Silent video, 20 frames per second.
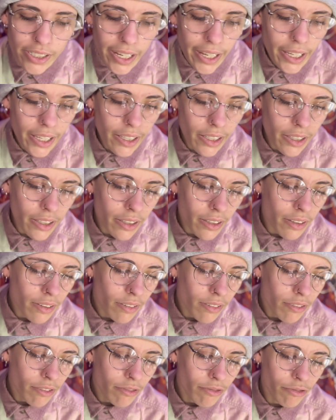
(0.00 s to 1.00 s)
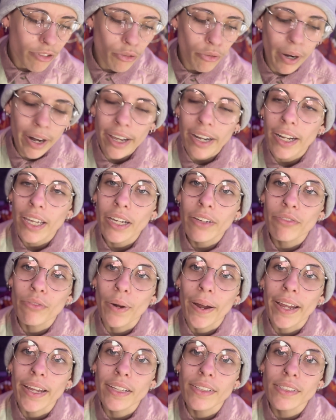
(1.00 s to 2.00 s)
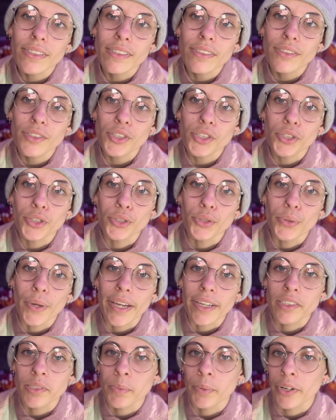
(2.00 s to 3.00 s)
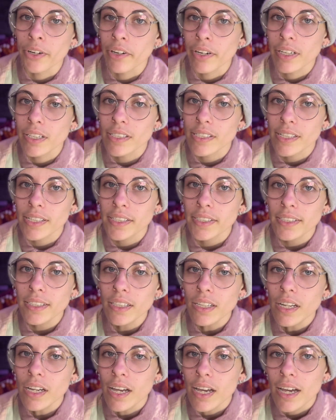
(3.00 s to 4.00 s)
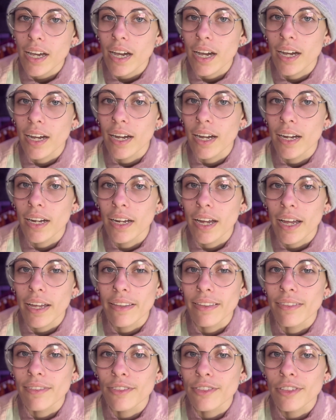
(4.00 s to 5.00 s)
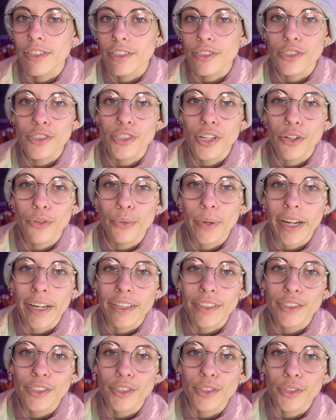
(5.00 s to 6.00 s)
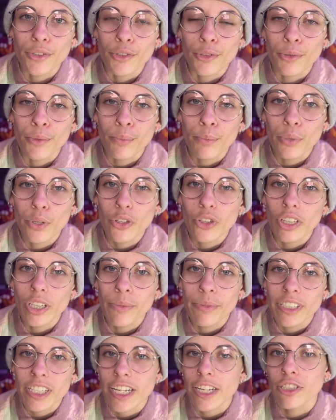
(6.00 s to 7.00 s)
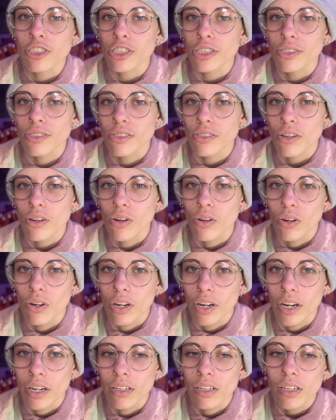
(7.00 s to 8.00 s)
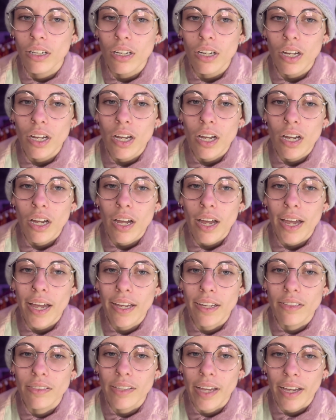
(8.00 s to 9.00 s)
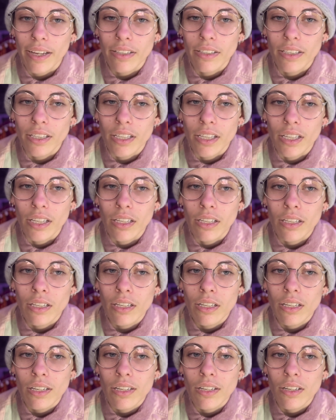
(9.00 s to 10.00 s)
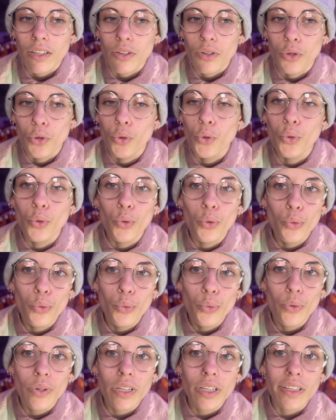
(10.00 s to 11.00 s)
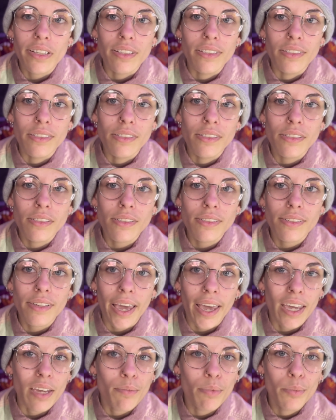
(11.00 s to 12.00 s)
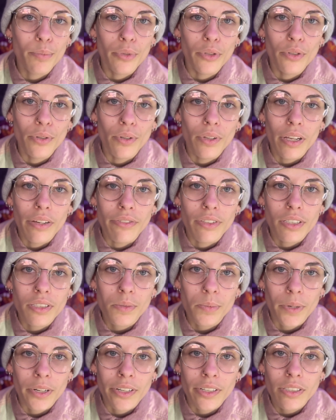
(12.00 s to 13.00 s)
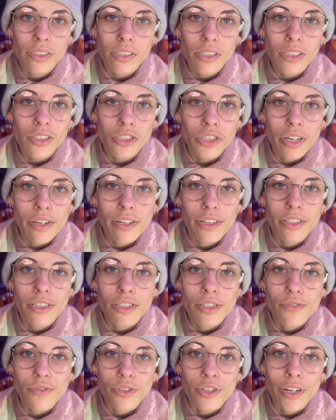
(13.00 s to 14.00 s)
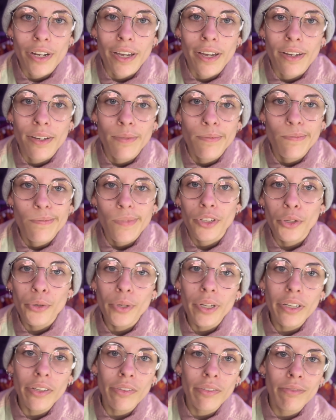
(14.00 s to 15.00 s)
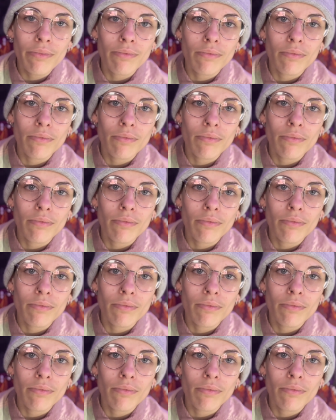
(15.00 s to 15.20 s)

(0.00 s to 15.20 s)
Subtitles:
a variety of ways to experience it, and there's no way to put limitations on exactly who is capable of experiencing gender dysphoria. You can